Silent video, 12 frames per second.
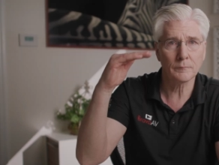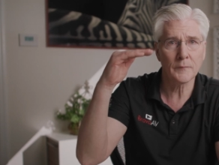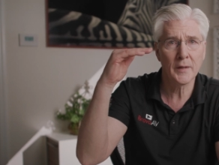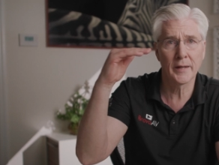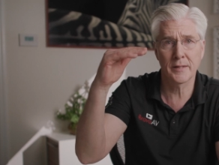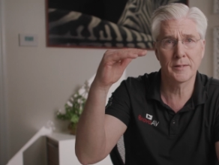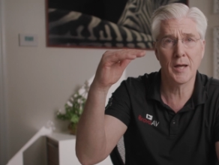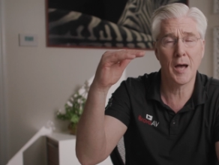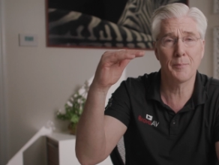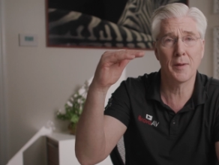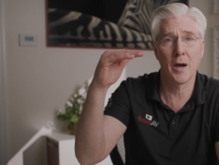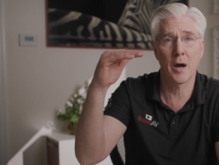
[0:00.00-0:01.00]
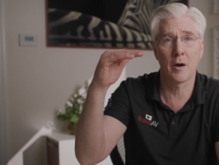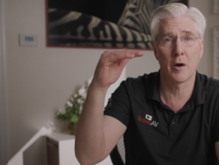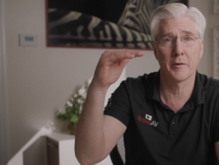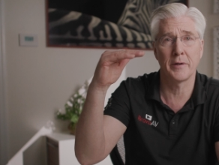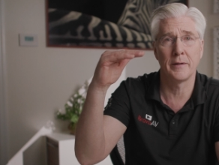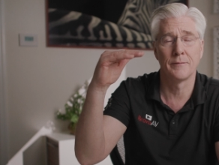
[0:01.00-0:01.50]
At the top of the
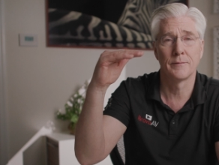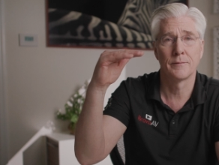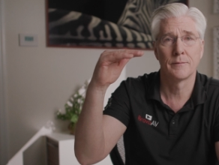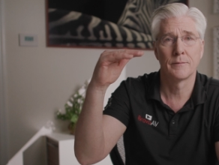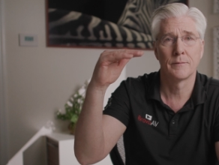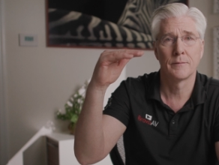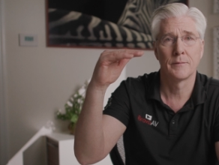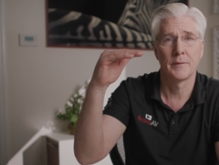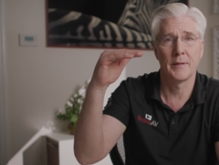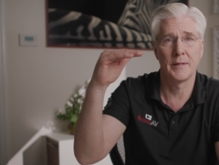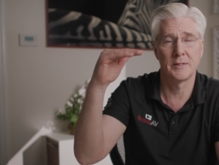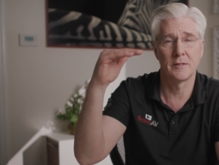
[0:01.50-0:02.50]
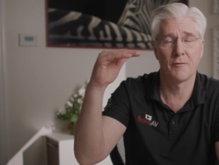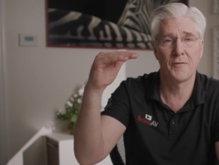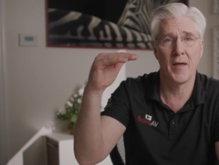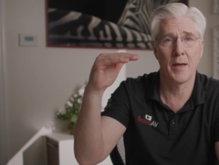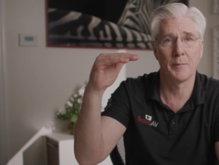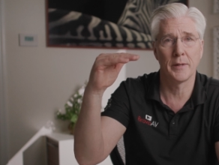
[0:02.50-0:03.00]
hierarchy is the
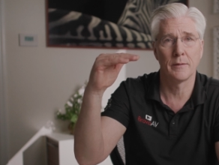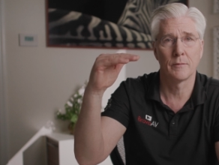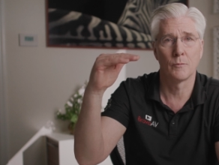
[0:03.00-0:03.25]
family